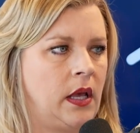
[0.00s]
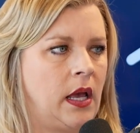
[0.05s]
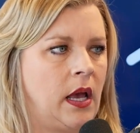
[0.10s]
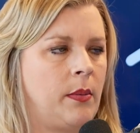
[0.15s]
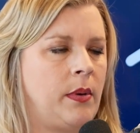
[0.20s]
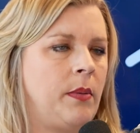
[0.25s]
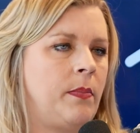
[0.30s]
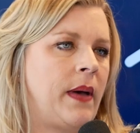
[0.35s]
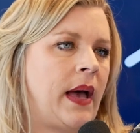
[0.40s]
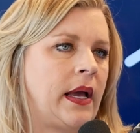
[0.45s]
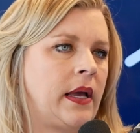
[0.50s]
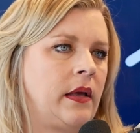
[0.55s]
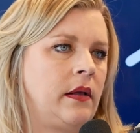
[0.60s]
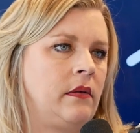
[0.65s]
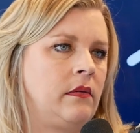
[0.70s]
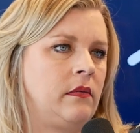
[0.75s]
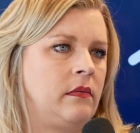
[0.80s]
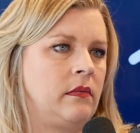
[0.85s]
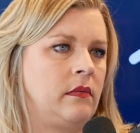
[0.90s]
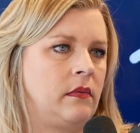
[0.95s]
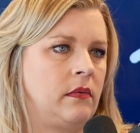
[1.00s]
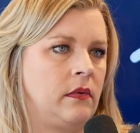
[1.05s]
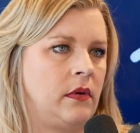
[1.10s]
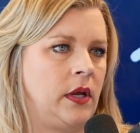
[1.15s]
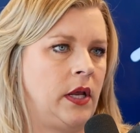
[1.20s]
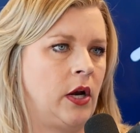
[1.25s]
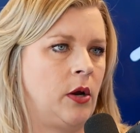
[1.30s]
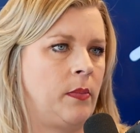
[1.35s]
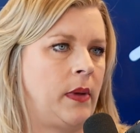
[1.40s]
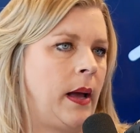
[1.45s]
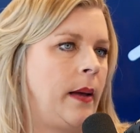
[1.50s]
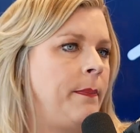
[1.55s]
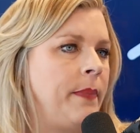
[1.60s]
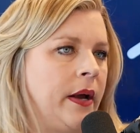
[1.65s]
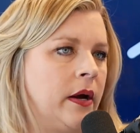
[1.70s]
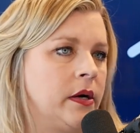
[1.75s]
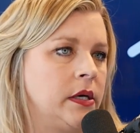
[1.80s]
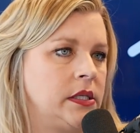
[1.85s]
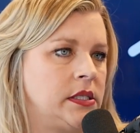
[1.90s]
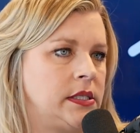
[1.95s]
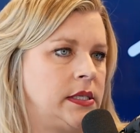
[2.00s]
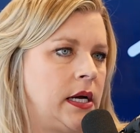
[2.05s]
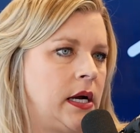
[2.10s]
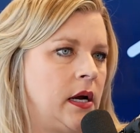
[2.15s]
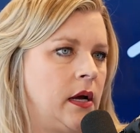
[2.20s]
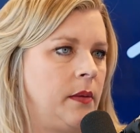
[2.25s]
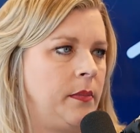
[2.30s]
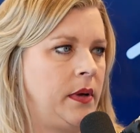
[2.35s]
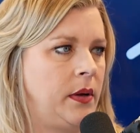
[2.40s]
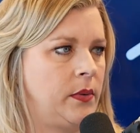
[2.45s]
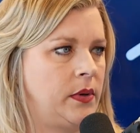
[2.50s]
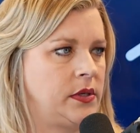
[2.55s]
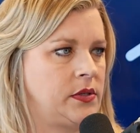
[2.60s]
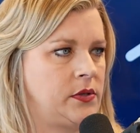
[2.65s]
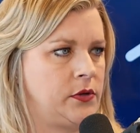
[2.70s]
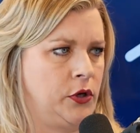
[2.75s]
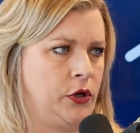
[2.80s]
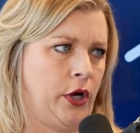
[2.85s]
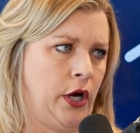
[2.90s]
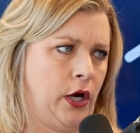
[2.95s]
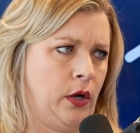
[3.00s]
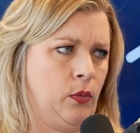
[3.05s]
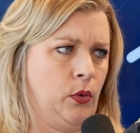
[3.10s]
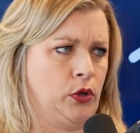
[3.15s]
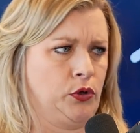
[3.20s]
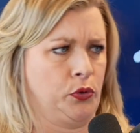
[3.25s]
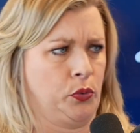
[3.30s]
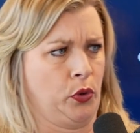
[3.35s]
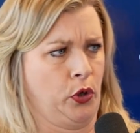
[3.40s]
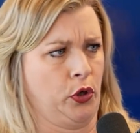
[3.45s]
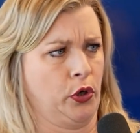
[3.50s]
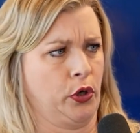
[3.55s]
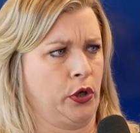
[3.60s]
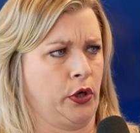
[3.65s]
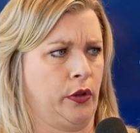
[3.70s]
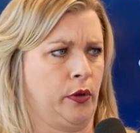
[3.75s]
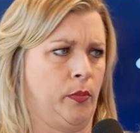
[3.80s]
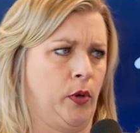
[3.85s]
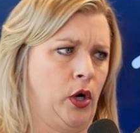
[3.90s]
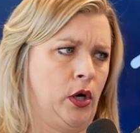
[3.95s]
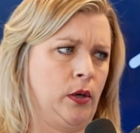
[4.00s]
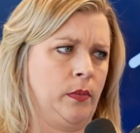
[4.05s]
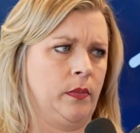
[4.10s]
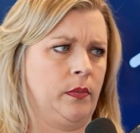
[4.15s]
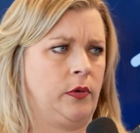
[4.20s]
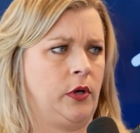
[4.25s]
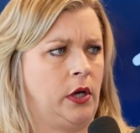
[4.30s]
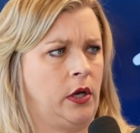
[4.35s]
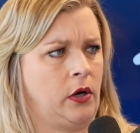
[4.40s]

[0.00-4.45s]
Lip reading: I mean, back in, my parents' time, it was the dad went to work and the mom did all